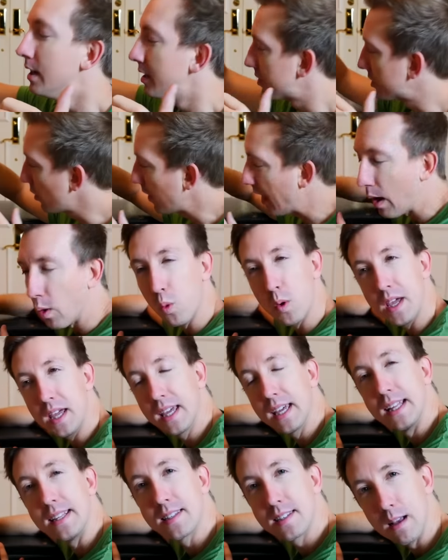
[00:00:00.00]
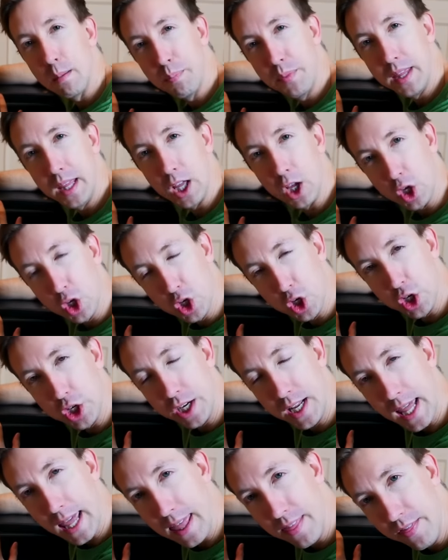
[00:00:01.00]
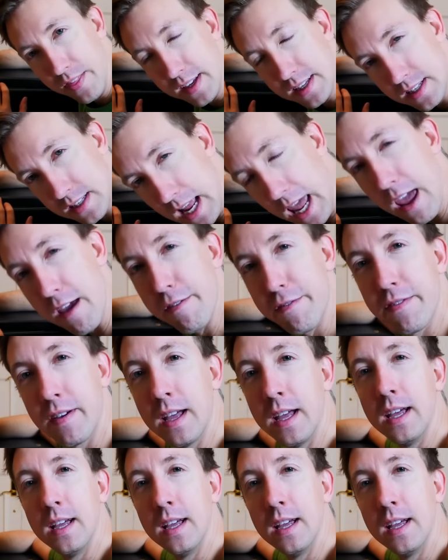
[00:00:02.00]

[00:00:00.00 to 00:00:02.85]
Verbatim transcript: so that we get something good in the safe.